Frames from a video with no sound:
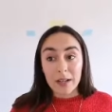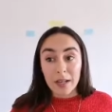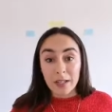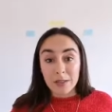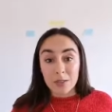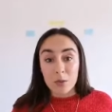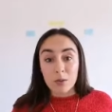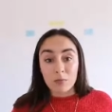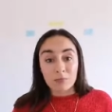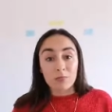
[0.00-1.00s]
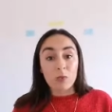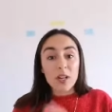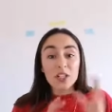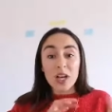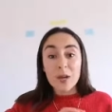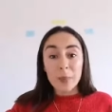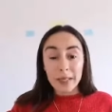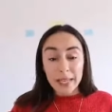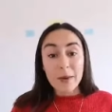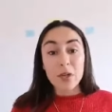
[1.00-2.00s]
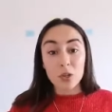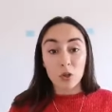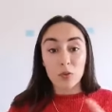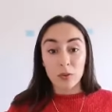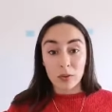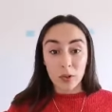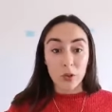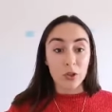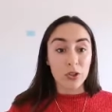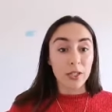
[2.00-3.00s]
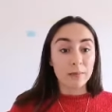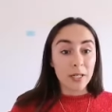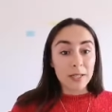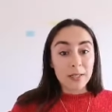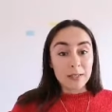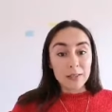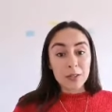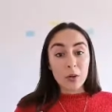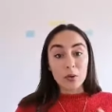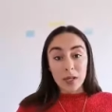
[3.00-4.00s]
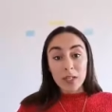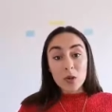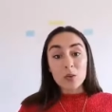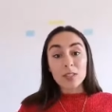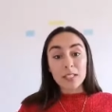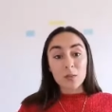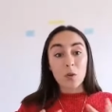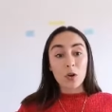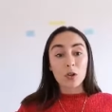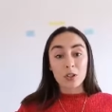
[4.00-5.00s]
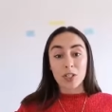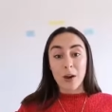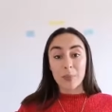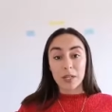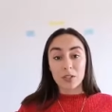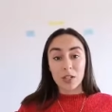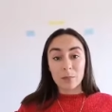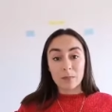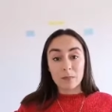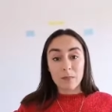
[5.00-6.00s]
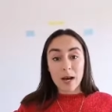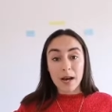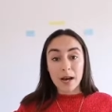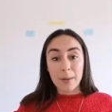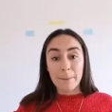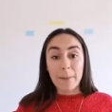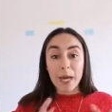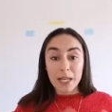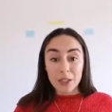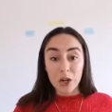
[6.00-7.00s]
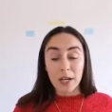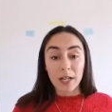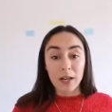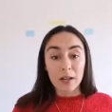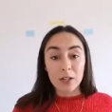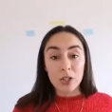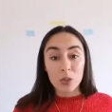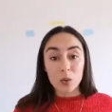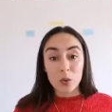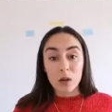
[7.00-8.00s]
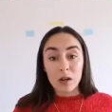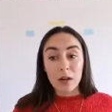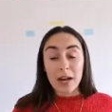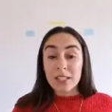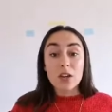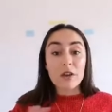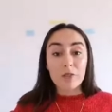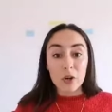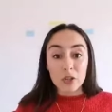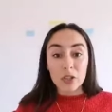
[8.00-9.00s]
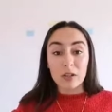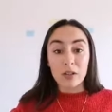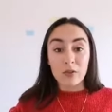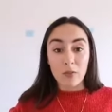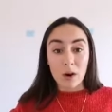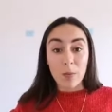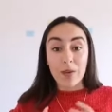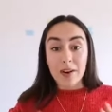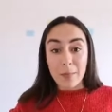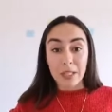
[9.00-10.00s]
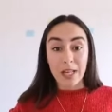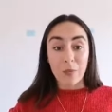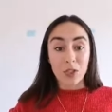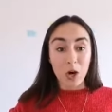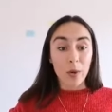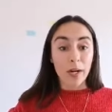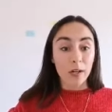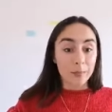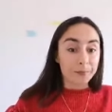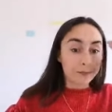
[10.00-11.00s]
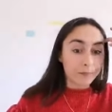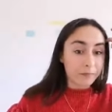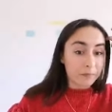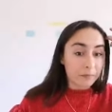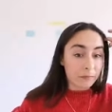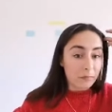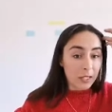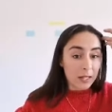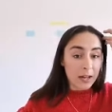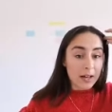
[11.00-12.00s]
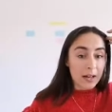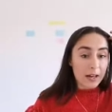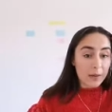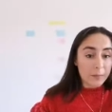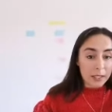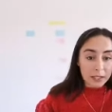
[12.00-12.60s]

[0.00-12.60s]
Uh, so reshaping the image of their country. So they use this world championship um, in China to as a diversion from the famine that was going on. Um,